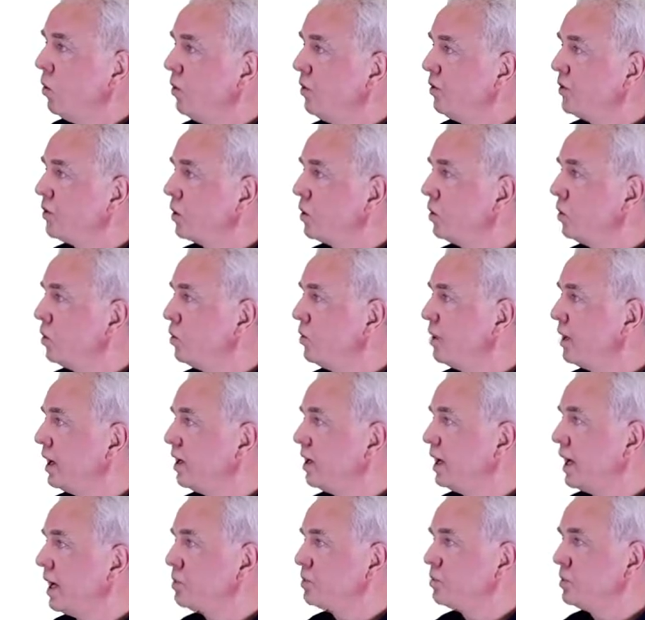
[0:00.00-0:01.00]
the code that
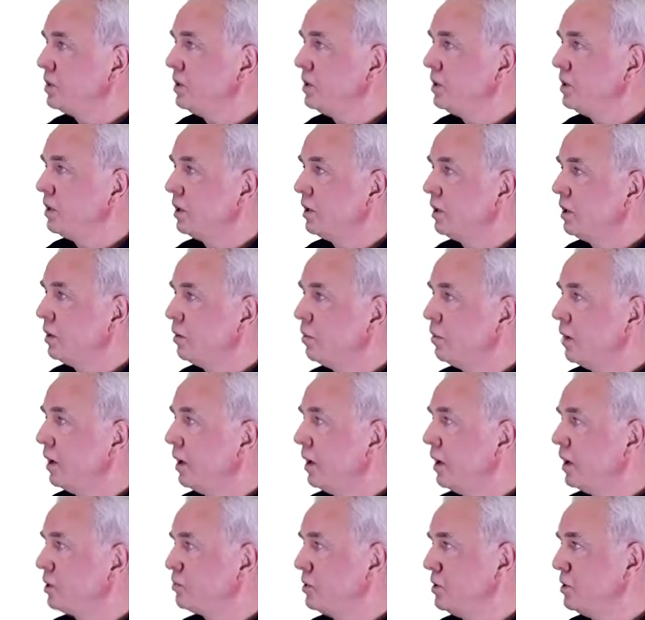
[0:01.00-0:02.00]
has been uh,
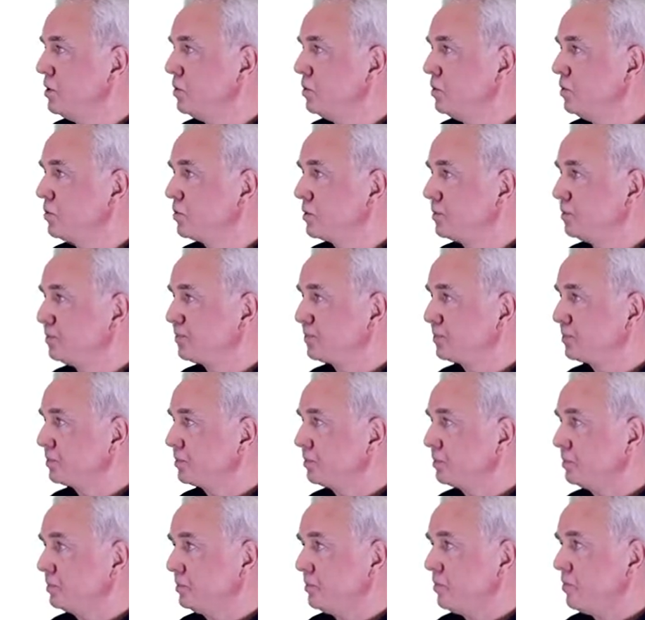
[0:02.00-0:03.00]
has been used
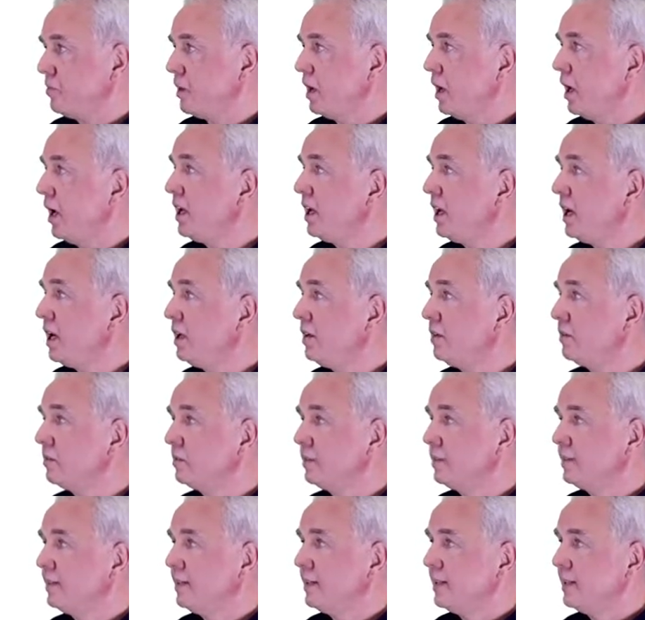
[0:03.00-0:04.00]
and again
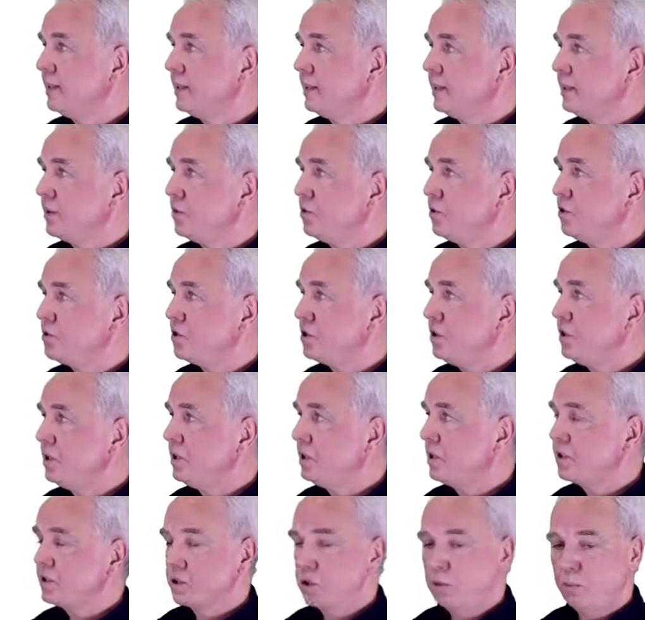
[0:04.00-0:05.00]
you see
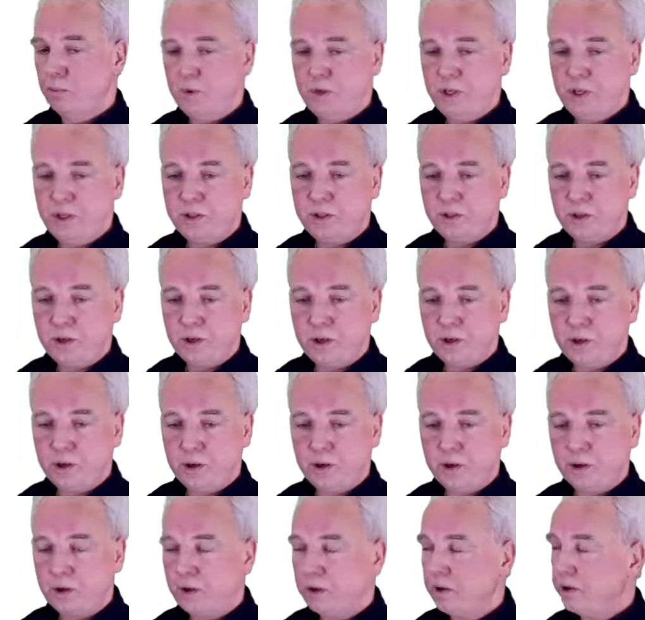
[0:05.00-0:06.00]
this complete
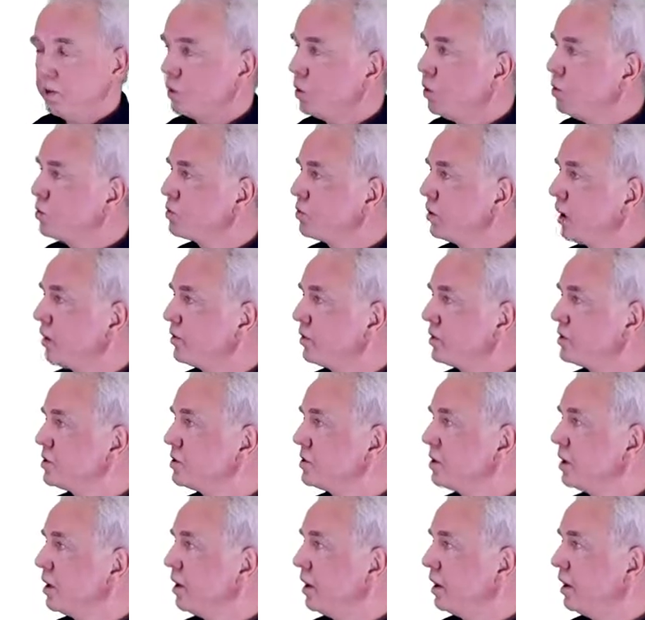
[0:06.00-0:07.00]
uh, code
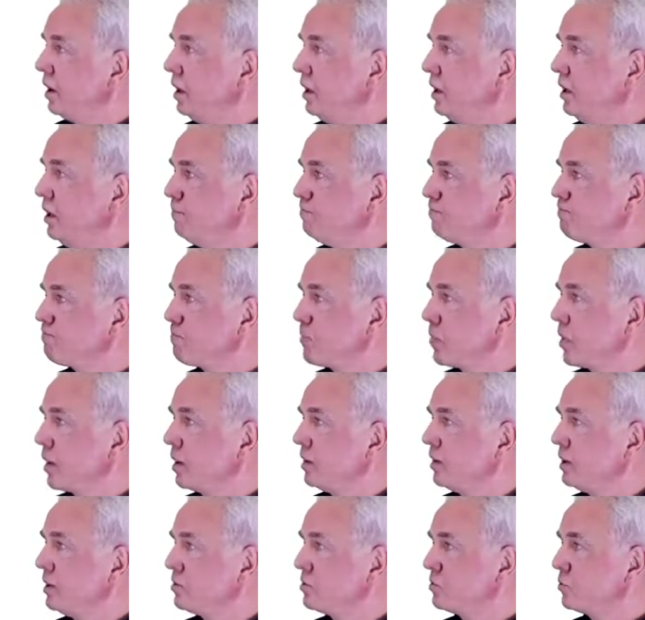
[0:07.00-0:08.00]
coverage thingy
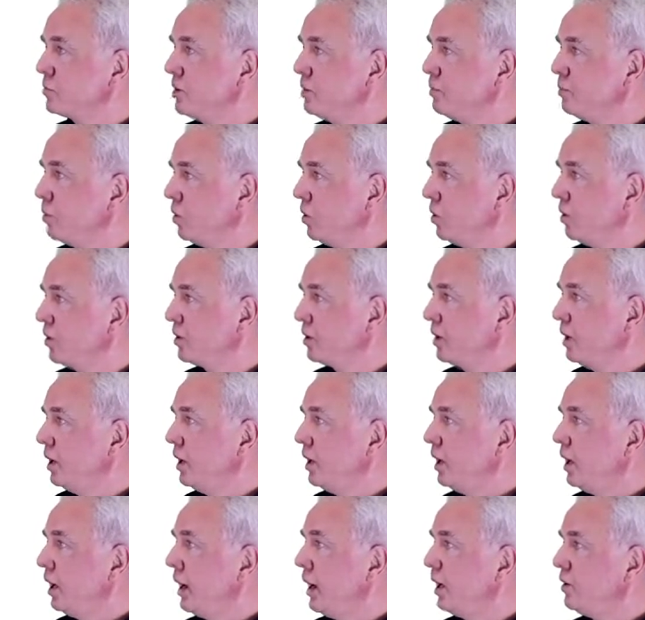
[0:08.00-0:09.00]
this report
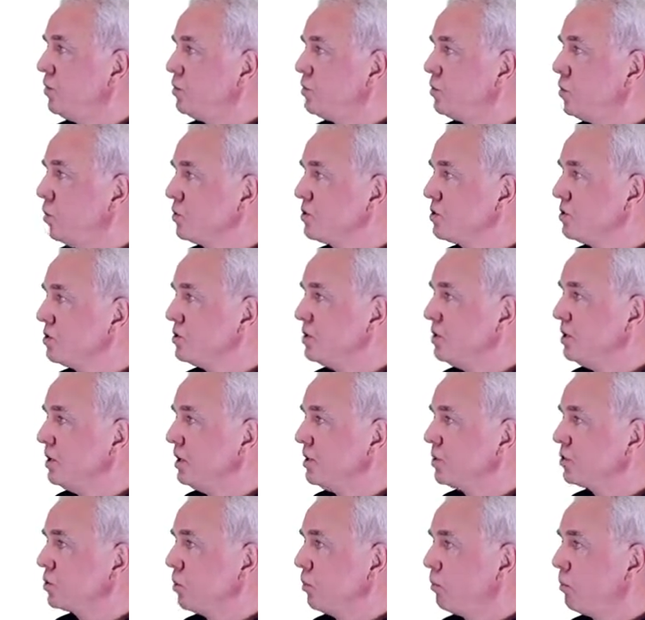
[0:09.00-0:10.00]
and you also see
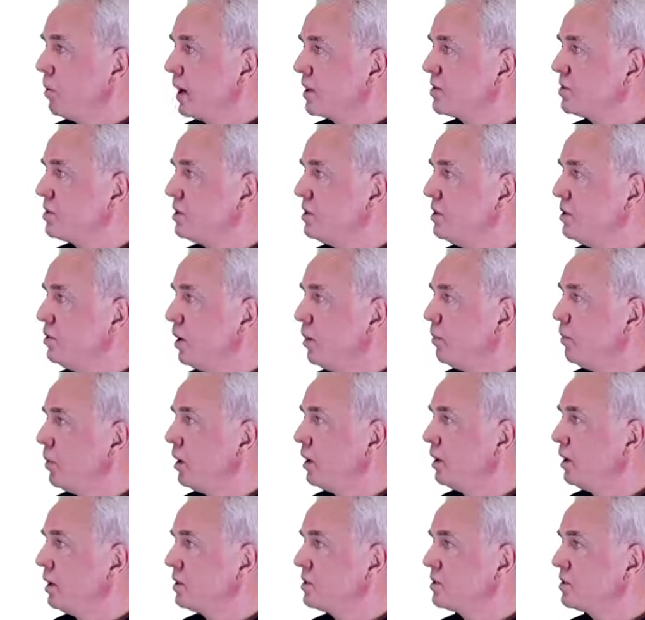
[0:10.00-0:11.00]
this complexity
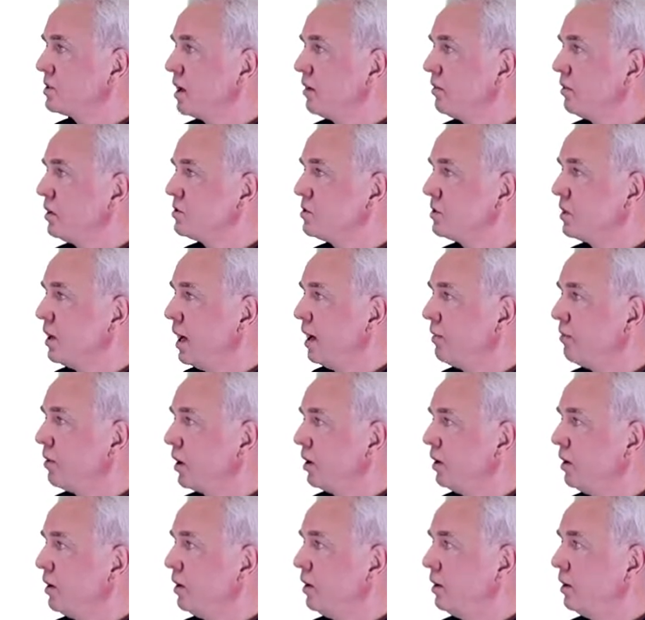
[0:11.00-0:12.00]
number let's have,
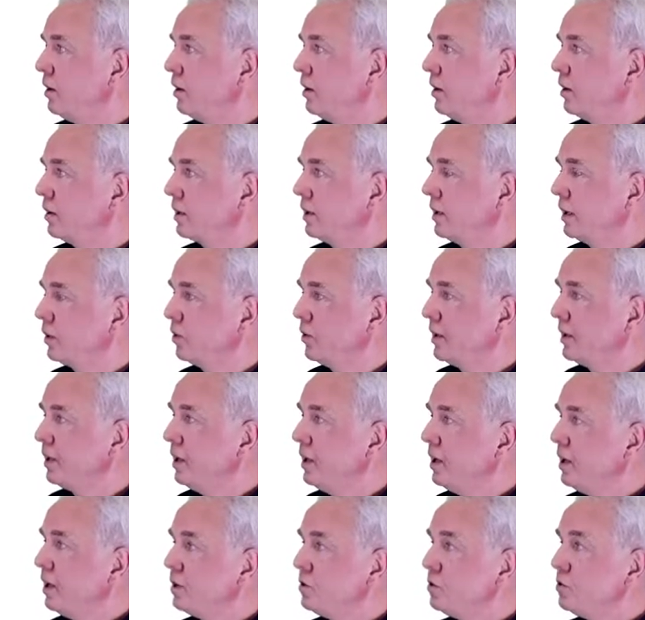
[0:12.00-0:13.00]
a uh, click on it
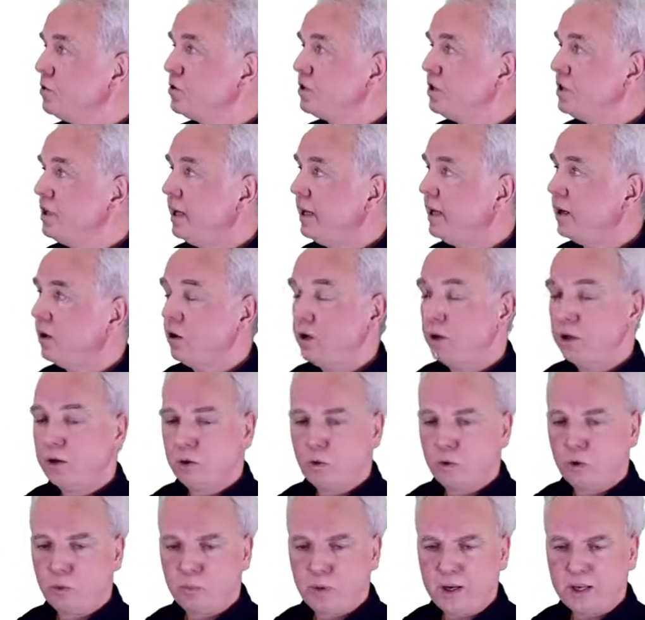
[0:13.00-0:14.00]
you see here a
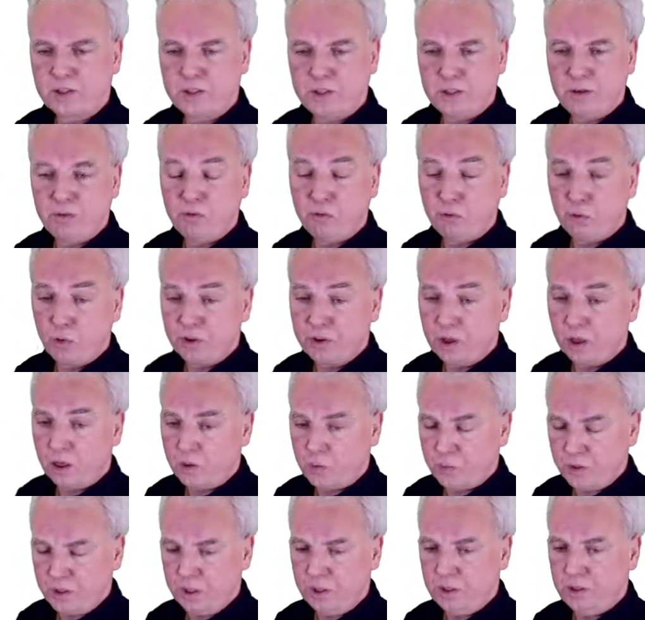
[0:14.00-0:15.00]
complexity of
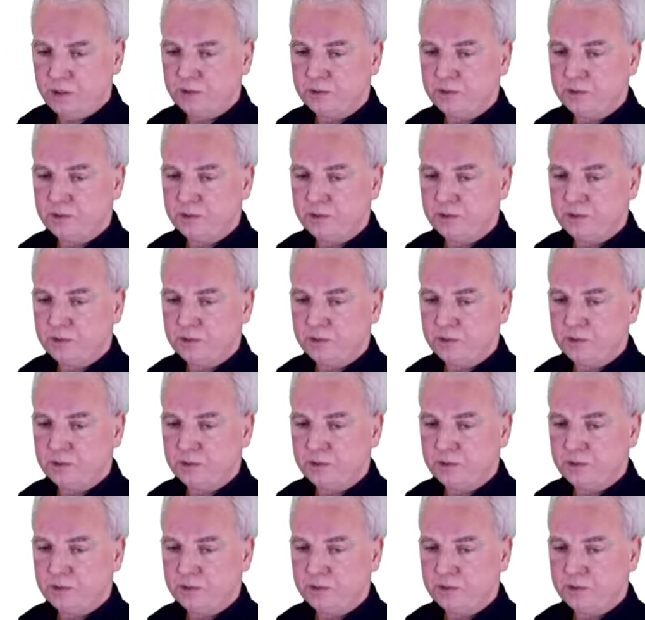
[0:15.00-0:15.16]
43